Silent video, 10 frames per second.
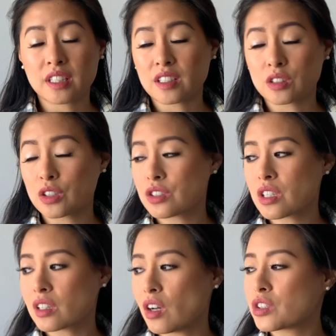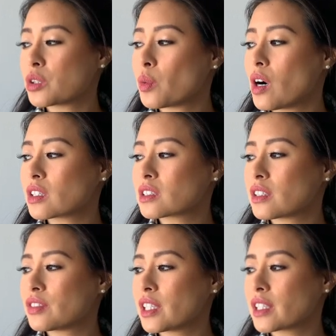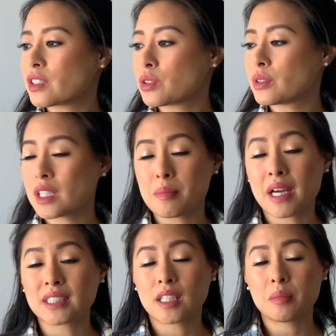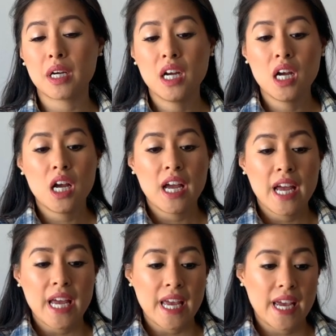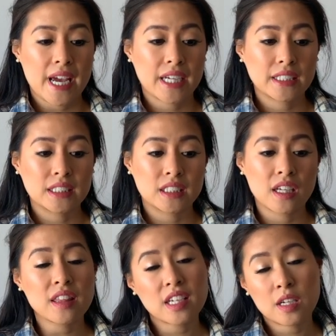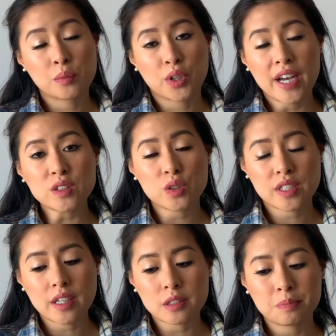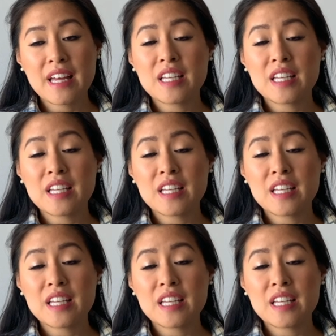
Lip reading: take the girls on longer walks. I feel like they're really pent up and they need more exercise.